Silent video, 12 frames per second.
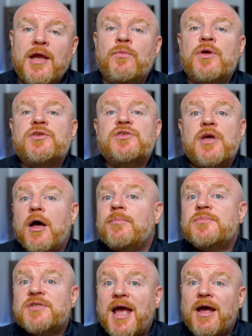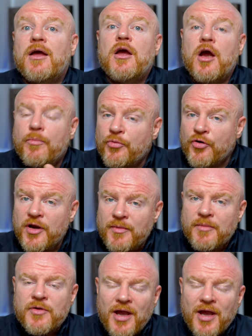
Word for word: which comes at a premium.